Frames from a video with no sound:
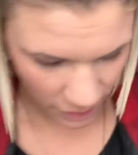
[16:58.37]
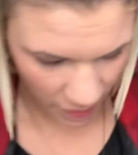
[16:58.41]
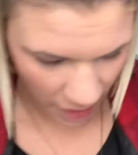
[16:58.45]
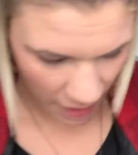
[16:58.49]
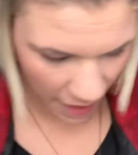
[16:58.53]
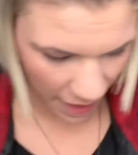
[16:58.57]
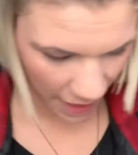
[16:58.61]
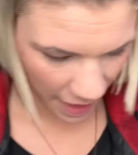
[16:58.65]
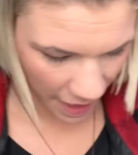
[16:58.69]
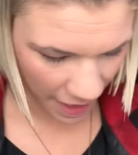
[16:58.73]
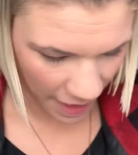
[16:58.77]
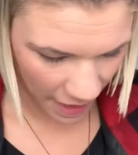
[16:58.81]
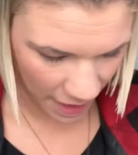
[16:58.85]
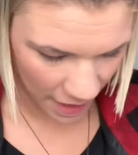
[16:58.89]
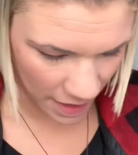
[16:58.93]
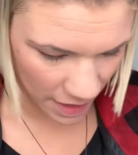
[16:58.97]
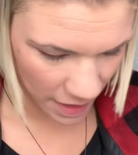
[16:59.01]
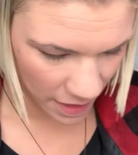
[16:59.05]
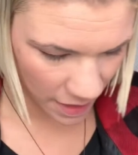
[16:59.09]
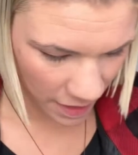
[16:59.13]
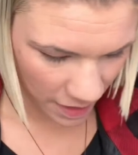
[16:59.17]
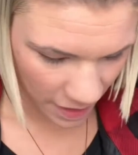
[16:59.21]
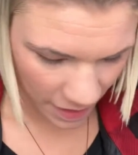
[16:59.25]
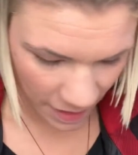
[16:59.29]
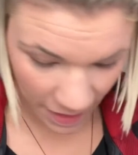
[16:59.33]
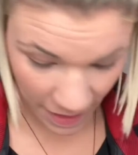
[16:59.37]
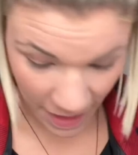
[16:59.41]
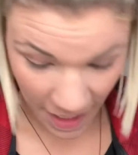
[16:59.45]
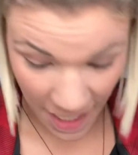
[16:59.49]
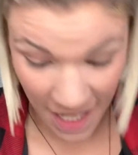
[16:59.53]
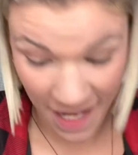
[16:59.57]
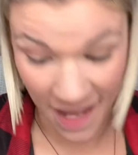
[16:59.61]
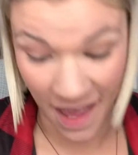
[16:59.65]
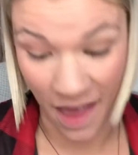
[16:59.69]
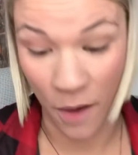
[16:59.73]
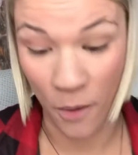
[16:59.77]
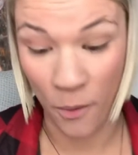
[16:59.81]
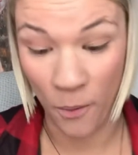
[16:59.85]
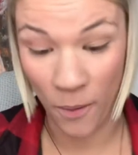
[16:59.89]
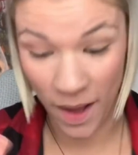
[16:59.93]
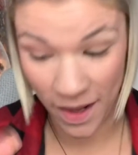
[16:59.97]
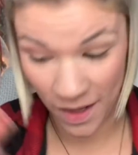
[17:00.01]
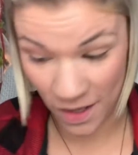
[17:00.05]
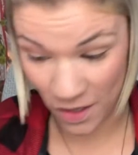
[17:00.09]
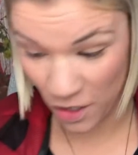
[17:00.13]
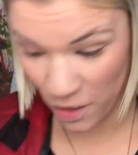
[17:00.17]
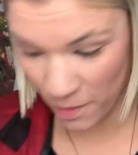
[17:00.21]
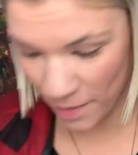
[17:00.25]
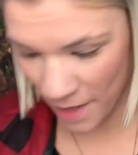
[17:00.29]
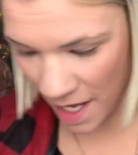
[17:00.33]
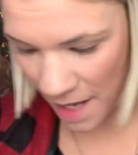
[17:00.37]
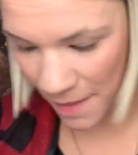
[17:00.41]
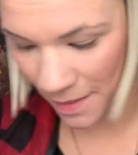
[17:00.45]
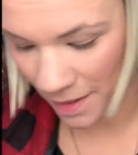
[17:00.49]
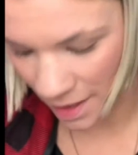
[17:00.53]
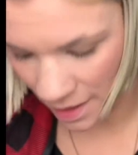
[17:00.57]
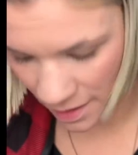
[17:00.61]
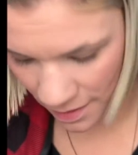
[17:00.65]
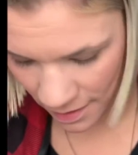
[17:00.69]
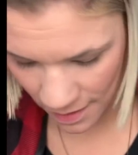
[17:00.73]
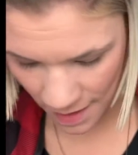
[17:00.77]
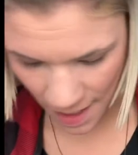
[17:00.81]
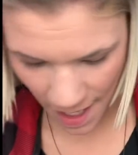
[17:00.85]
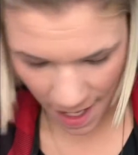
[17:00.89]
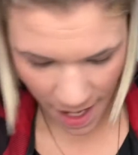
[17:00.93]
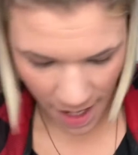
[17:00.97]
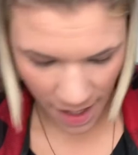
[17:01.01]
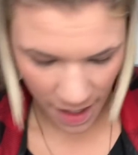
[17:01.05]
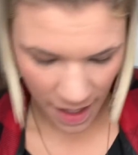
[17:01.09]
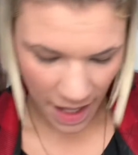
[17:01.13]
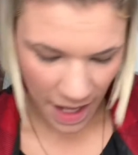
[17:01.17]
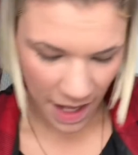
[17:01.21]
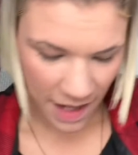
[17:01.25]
And I can't wait to do my eyebrows, okay?